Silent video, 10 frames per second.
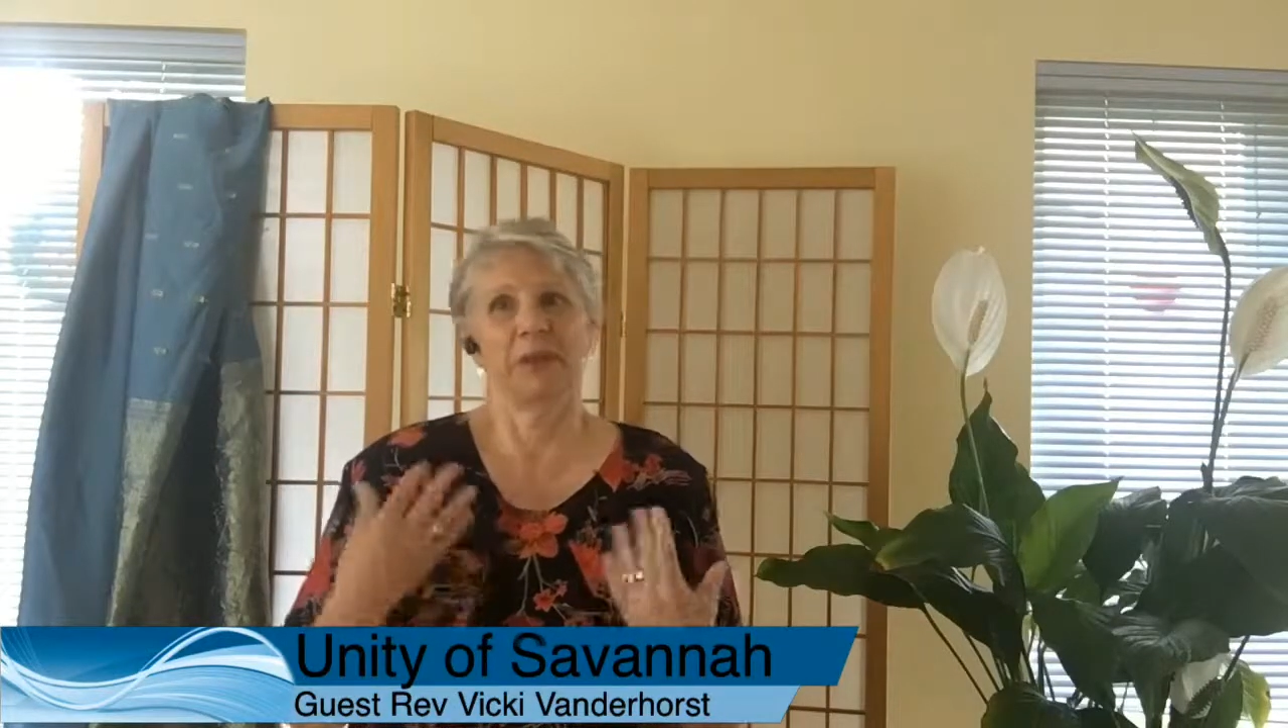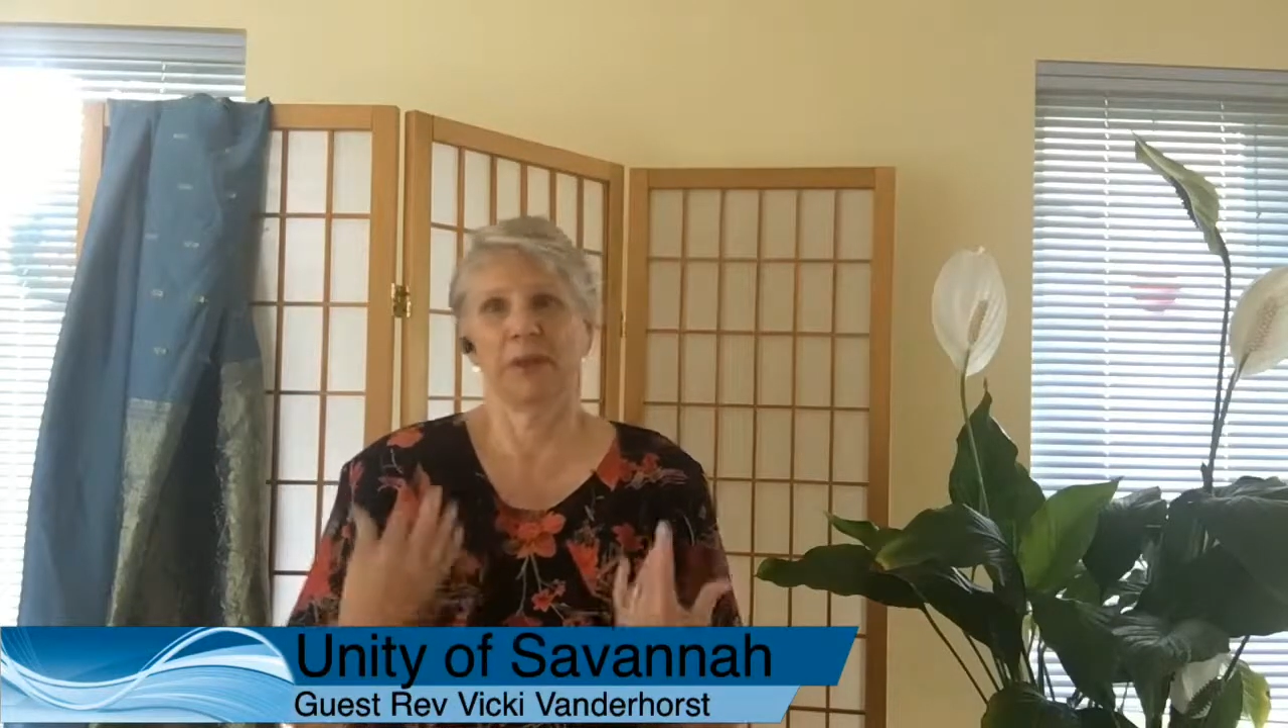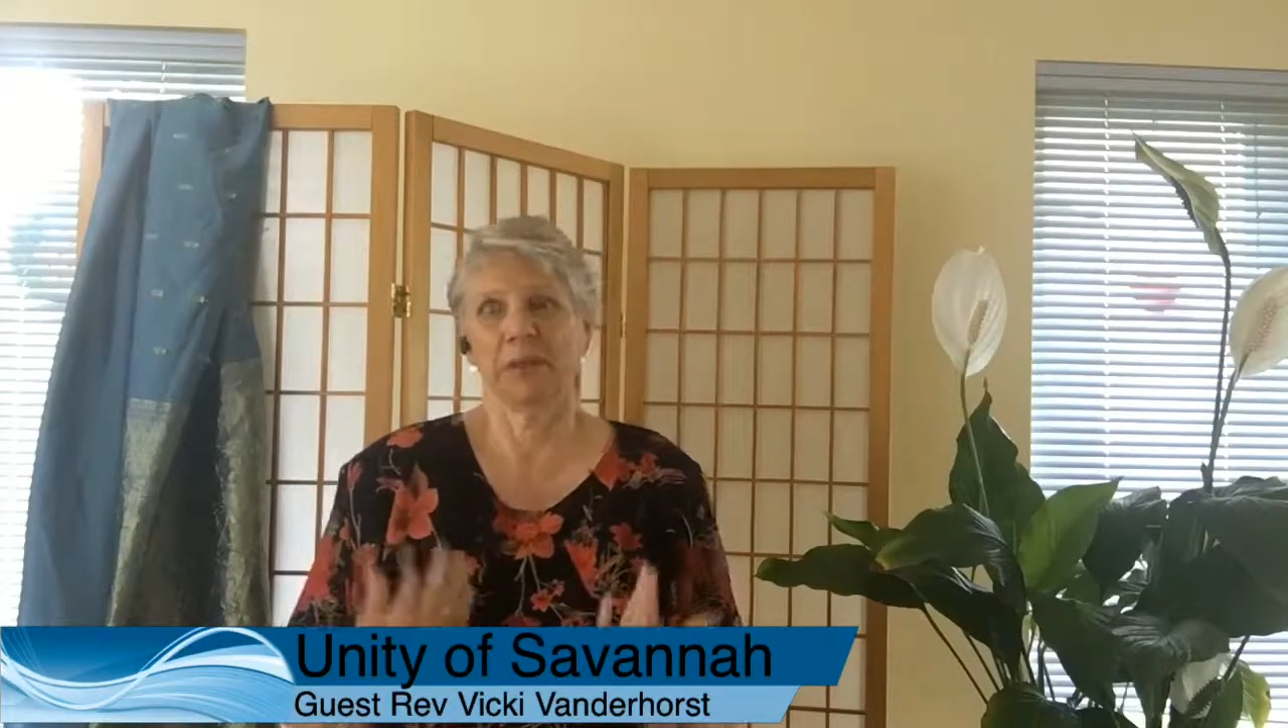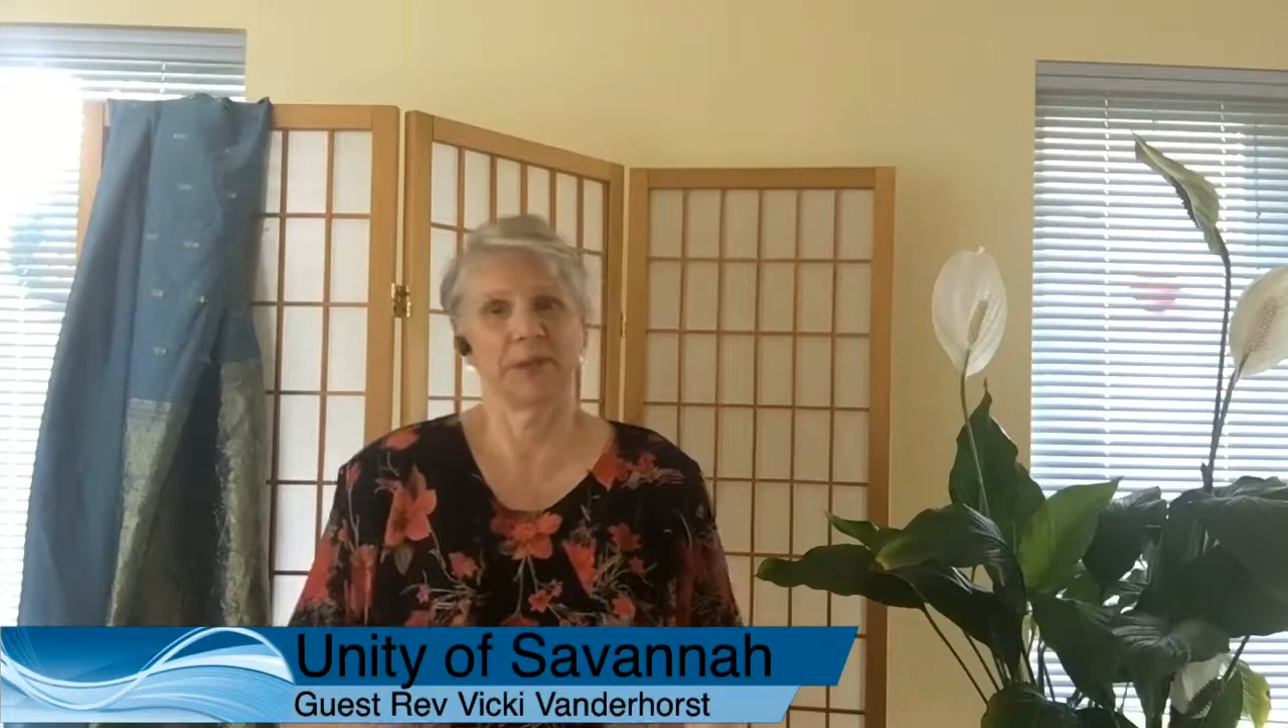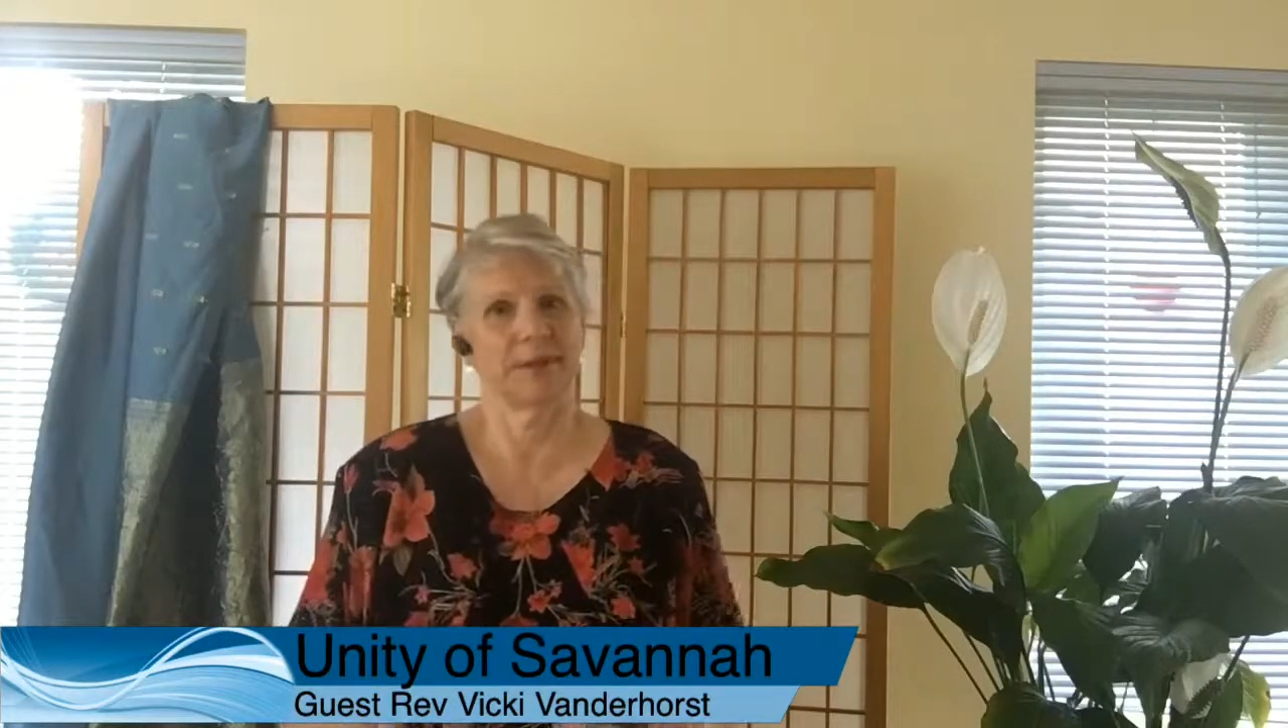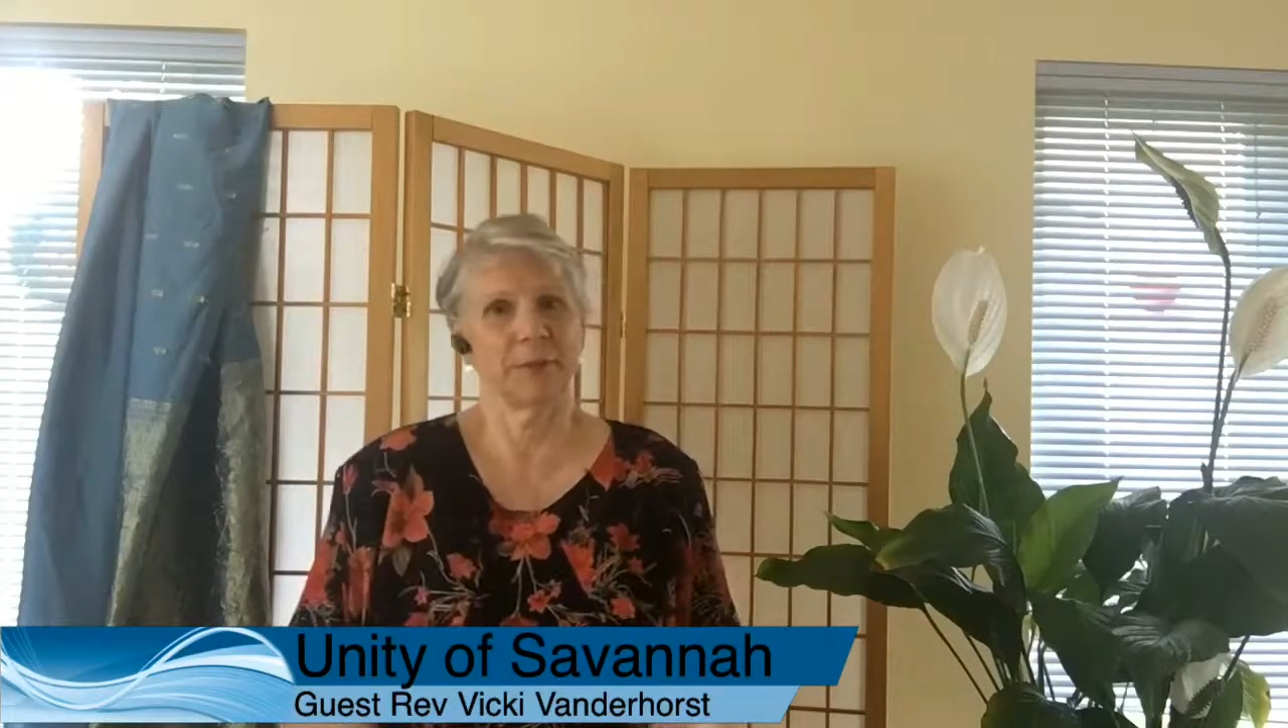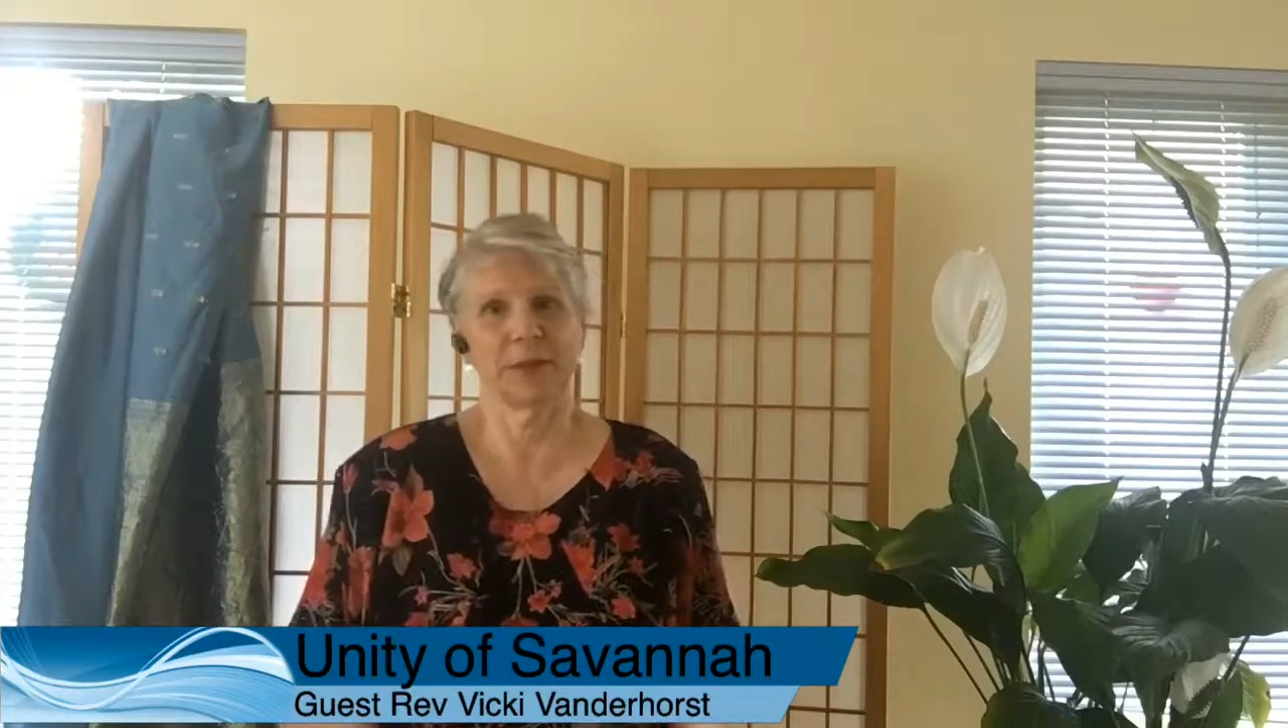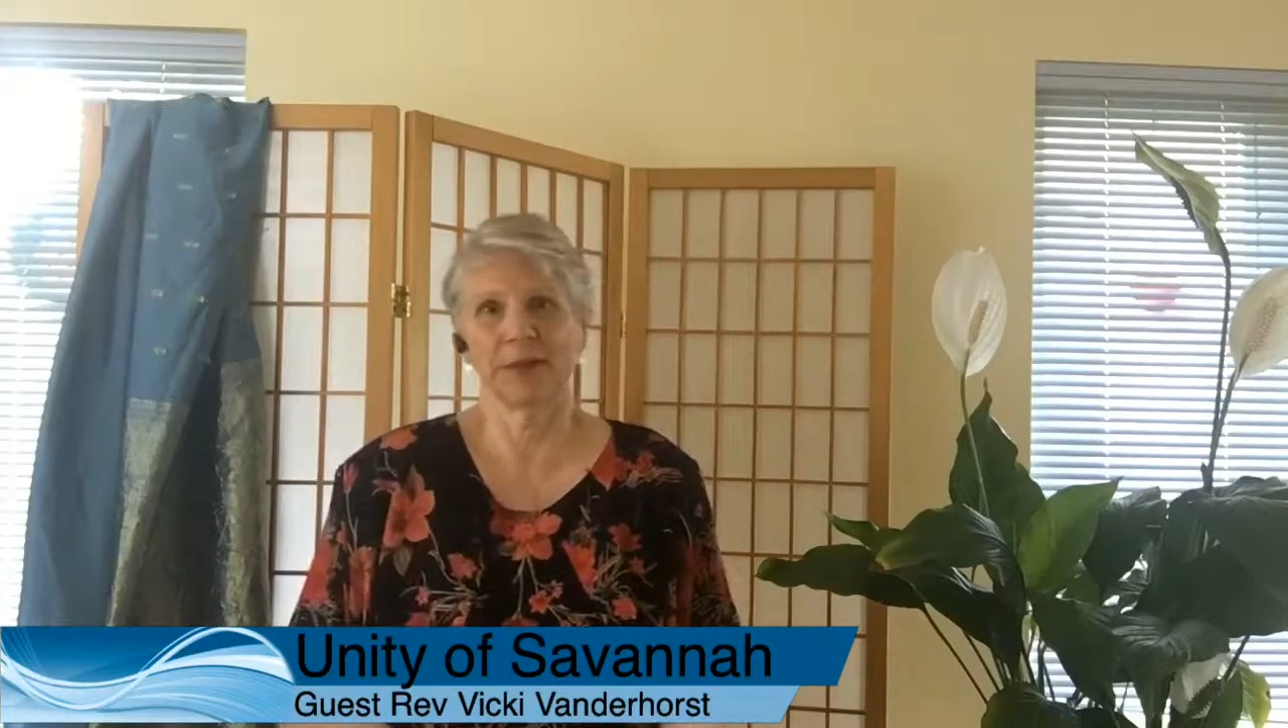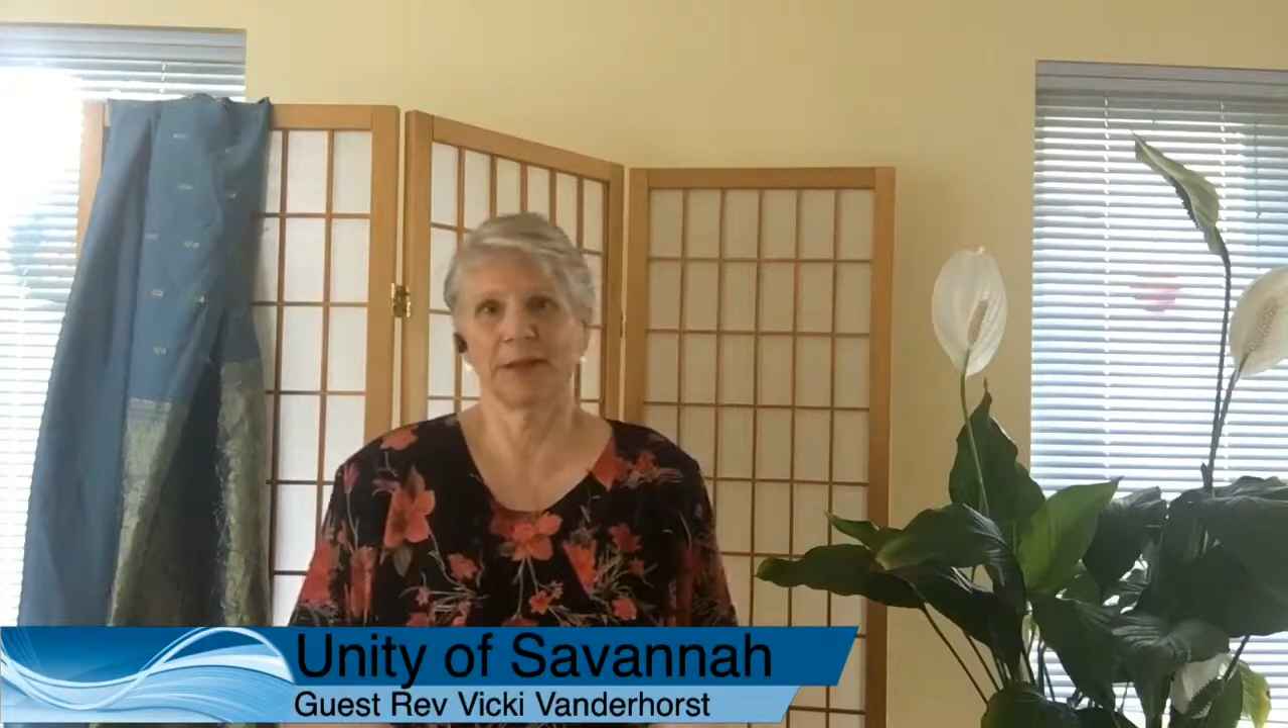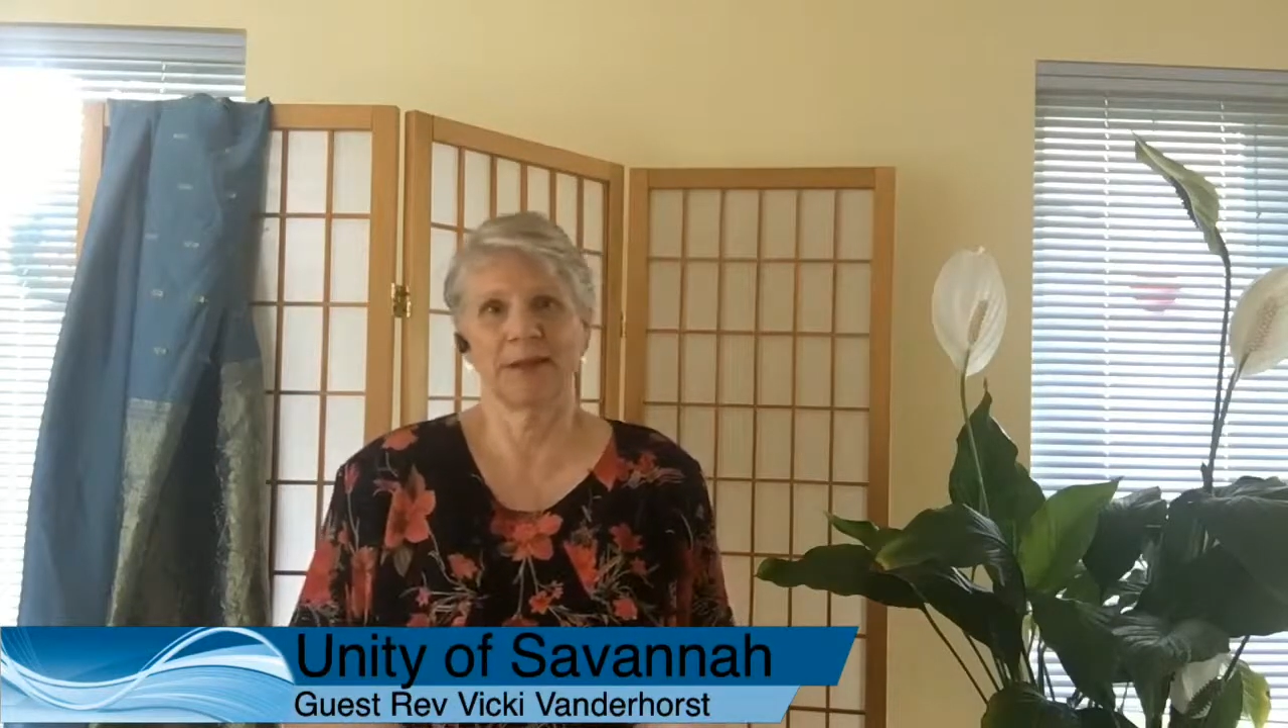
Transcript: there was someone